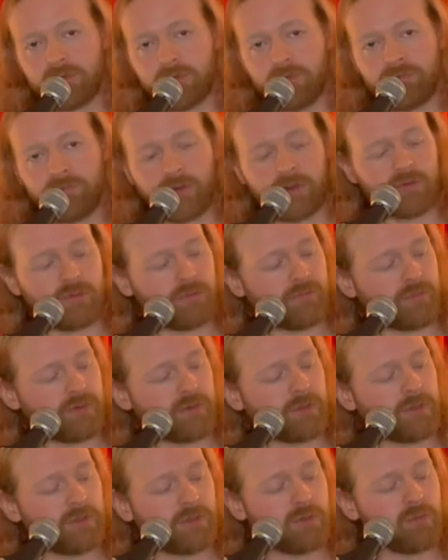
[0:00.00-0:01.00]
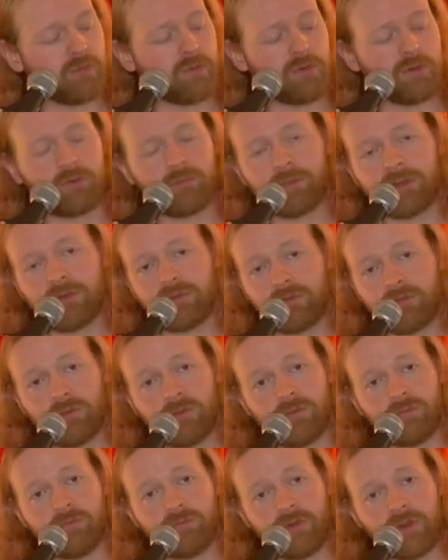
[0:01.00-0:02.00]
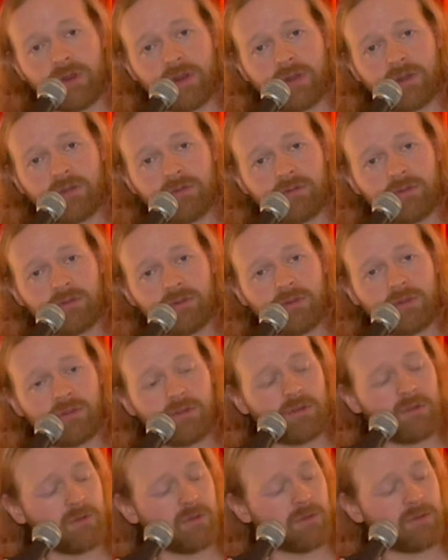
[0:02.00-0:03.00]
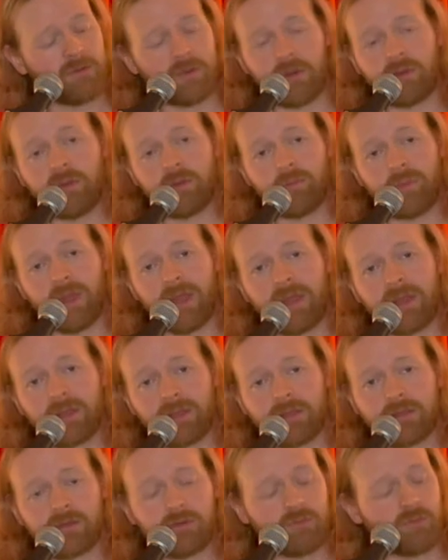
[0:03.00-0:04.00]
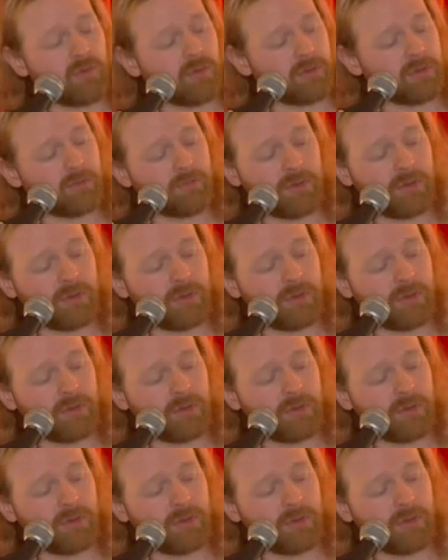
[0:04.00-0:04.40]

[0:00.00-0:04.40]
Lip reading: to be too far down the back. You want it to be nice and comfortable.